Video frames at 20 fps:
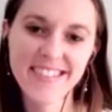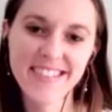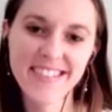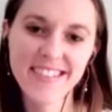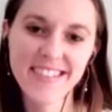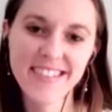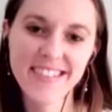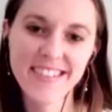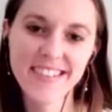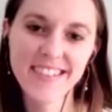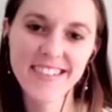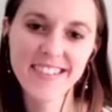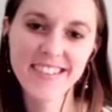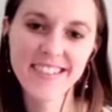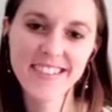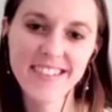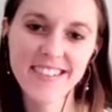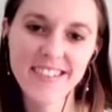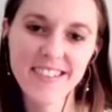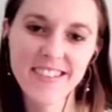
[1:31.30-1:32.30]

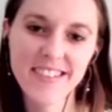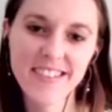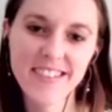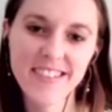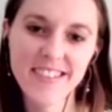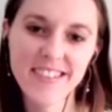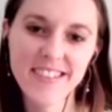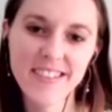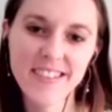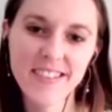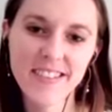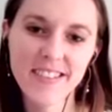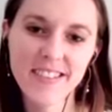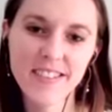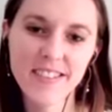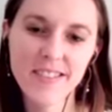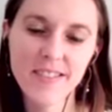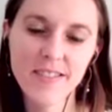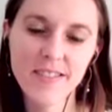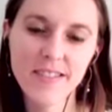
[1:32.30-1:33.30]

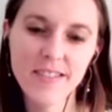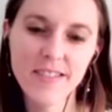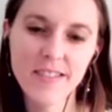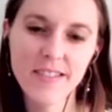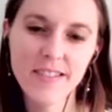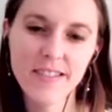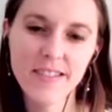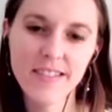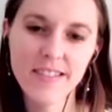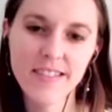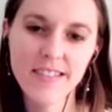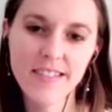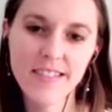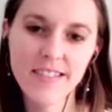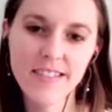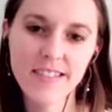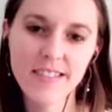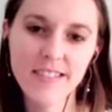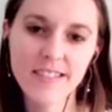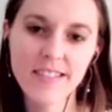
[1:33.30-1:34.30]

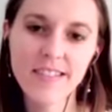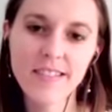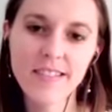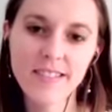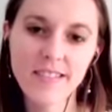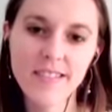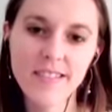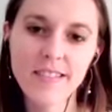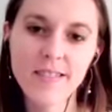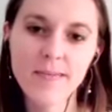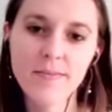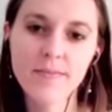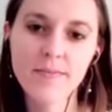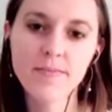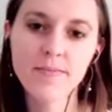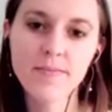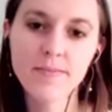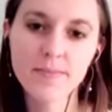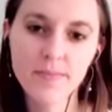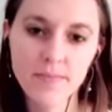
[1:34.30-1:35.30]

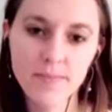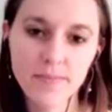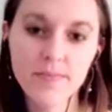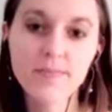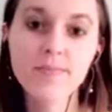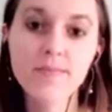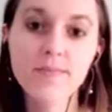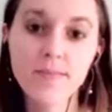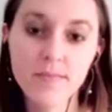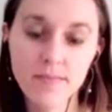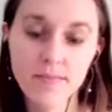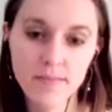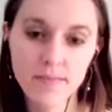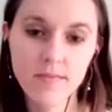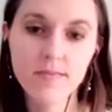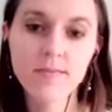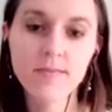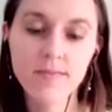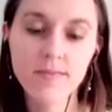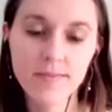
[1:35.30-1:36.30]

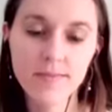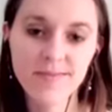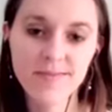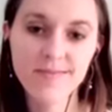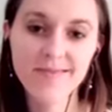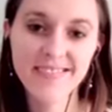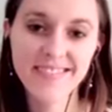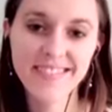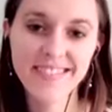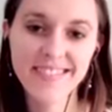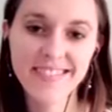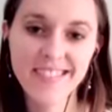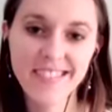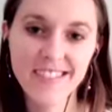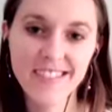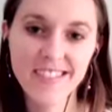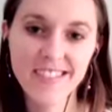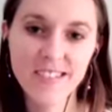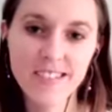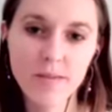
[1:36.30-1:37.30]

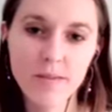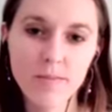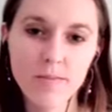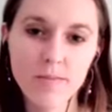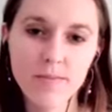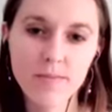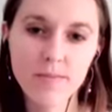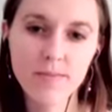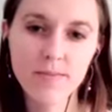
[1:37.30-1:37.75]
This person isn't speaking.